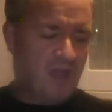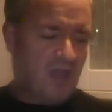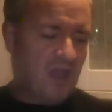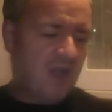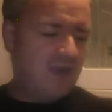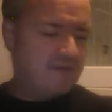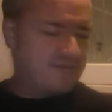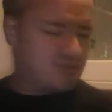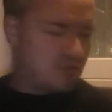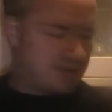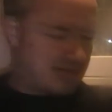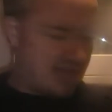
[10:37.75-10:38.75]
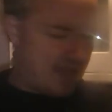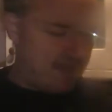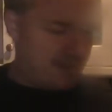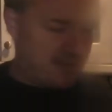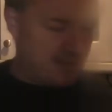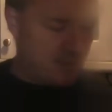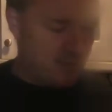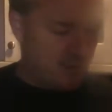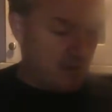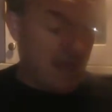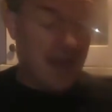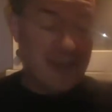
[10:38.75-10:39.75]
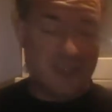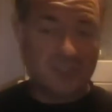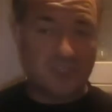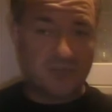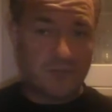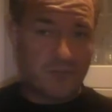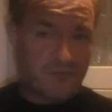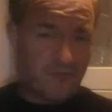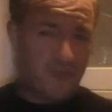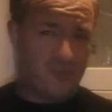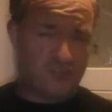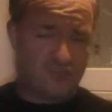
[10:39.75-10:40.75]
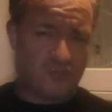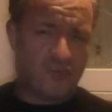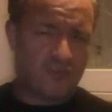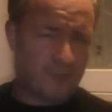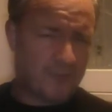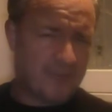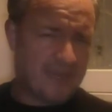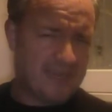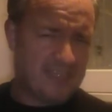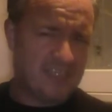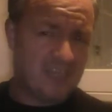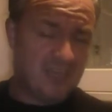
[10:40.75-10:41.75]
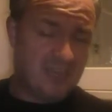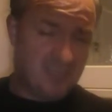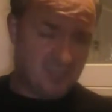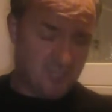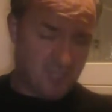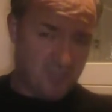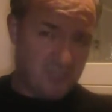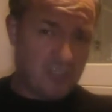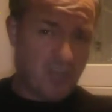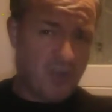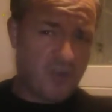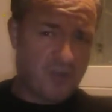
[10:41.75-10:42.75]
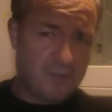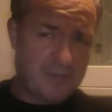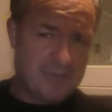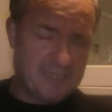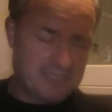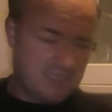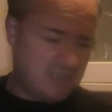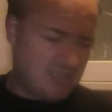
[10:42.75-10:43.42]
Uh, for somebody like me who likes, prefers stronger beers and certainly darker beers,